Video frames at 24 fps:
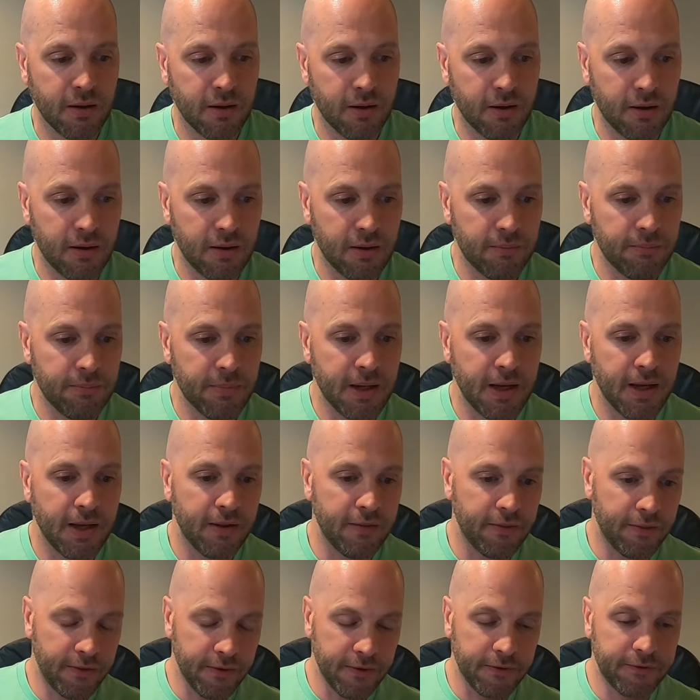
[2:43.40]
Um,
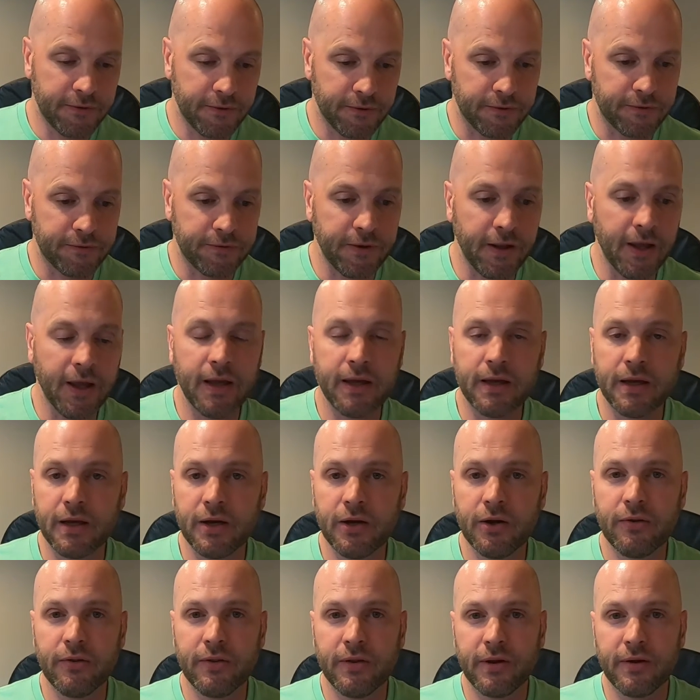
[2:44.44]
and this is saying
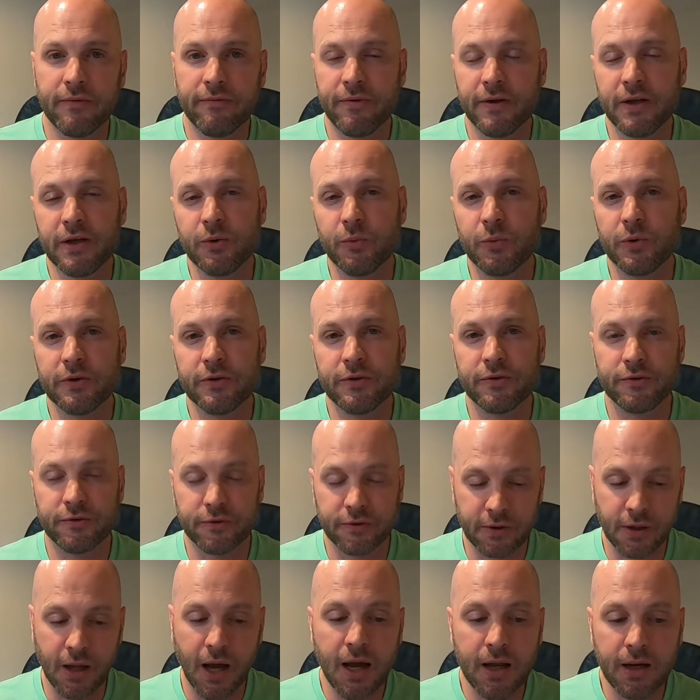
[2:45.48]
here that if anyone does
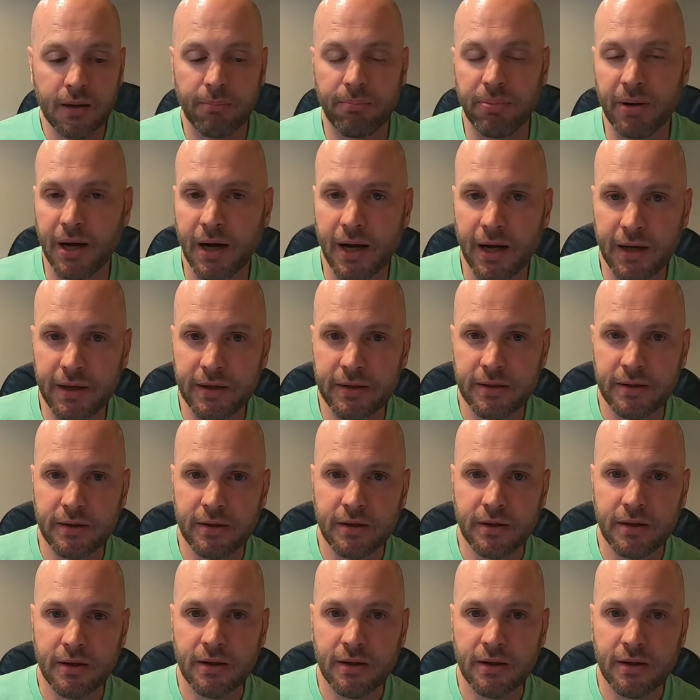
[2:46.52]
not abide,